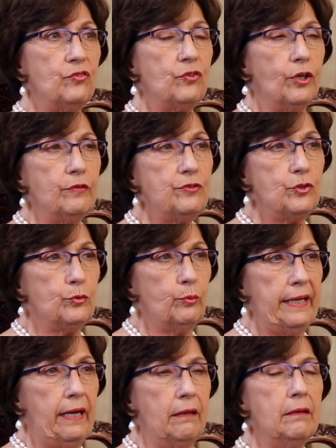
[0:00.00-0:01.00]
serves you
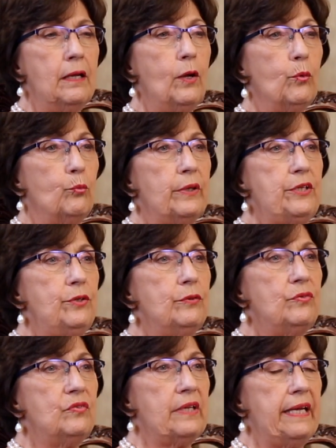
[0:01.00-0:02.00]
well when you
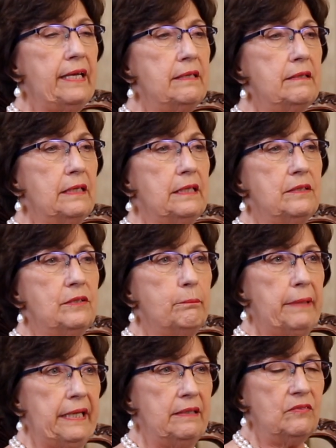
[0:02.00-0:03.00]
stand in
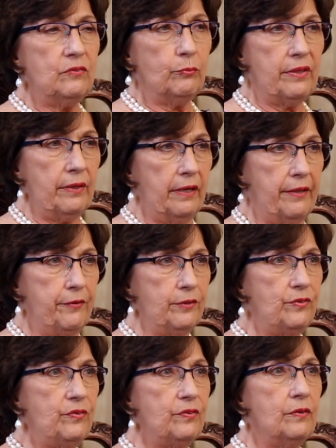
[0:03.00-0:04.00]
debates with
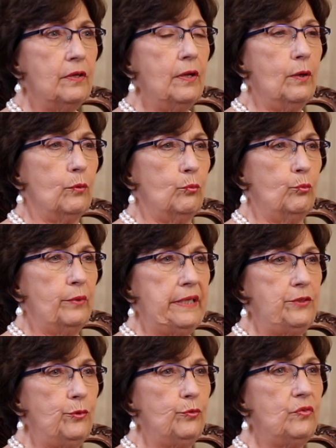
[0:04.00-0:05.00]
others,
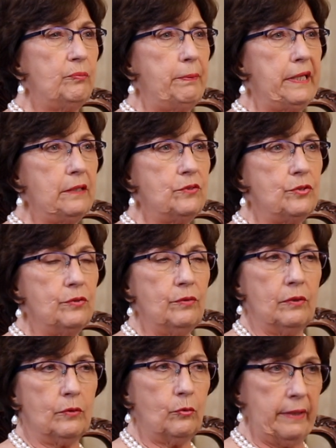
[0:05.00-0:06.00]
when you speak to
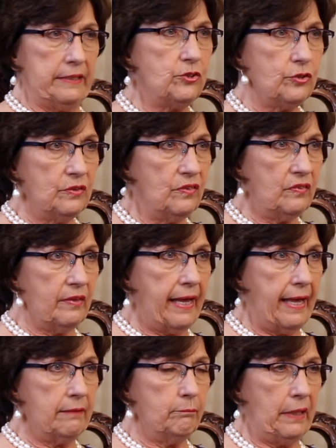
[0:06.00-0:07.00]
the questions
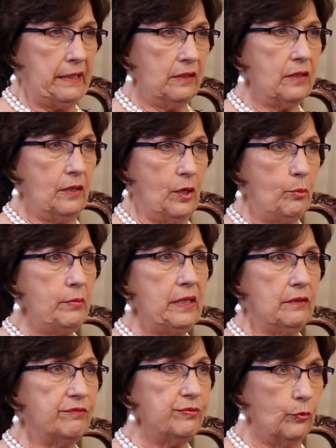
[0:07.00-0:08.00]
that might come
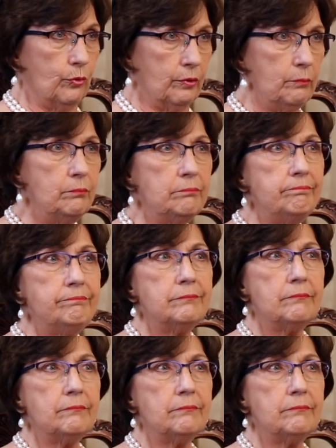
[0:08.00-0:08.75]
in a forum.